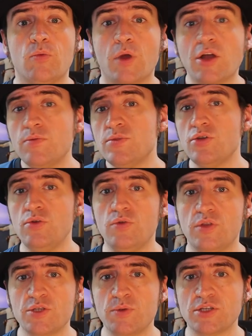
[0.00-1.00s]
welcome to
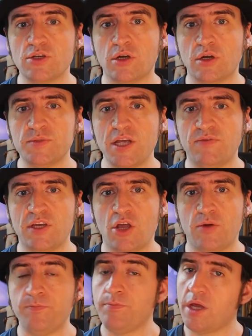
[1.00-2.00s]
this week's update video.